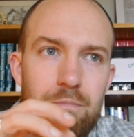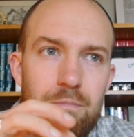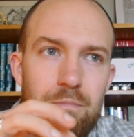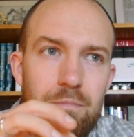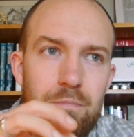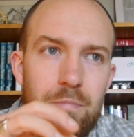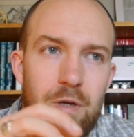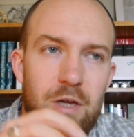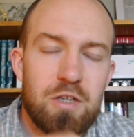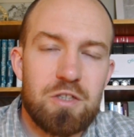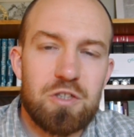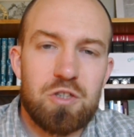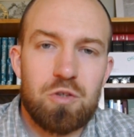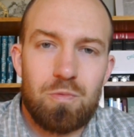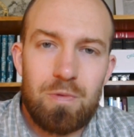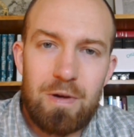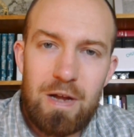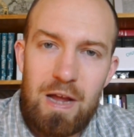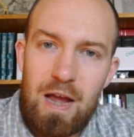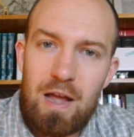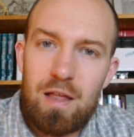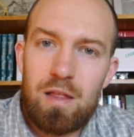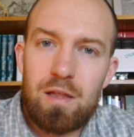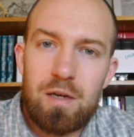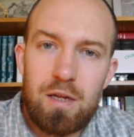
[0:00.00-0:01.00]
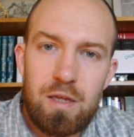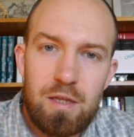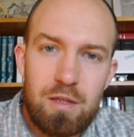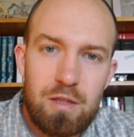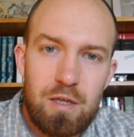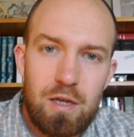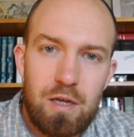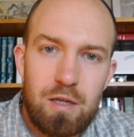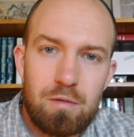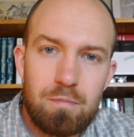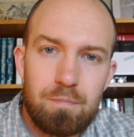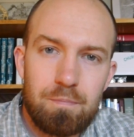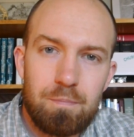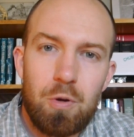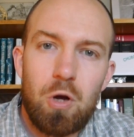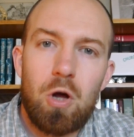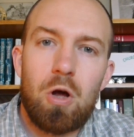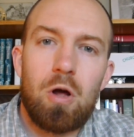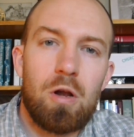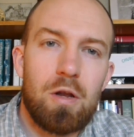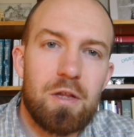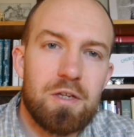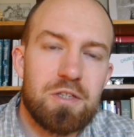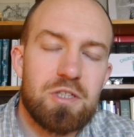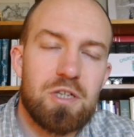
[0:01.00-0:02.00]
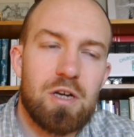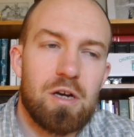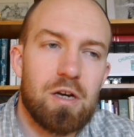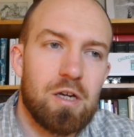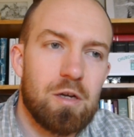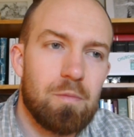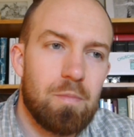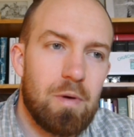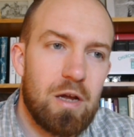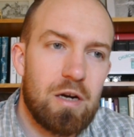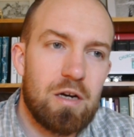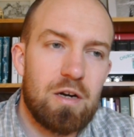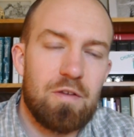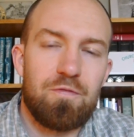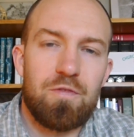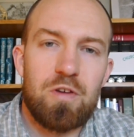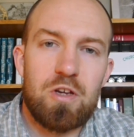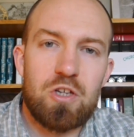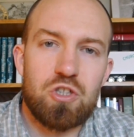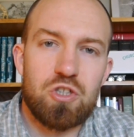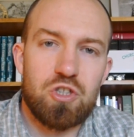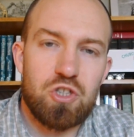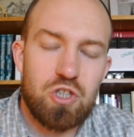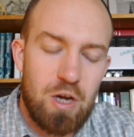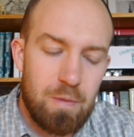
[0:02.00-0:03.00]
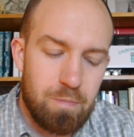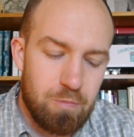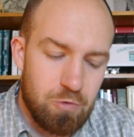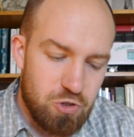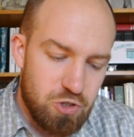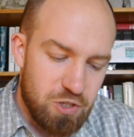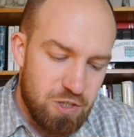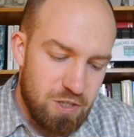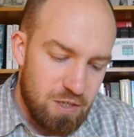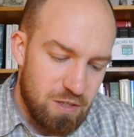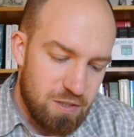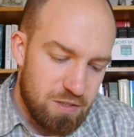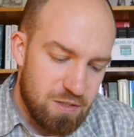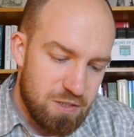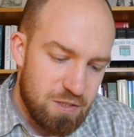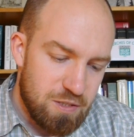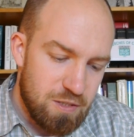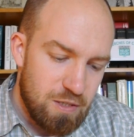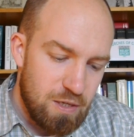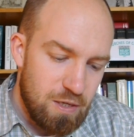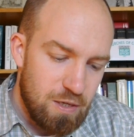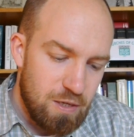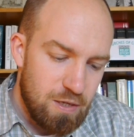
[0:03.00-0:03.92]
Because the reality that Paul is talking about in Ephesians chapter 6,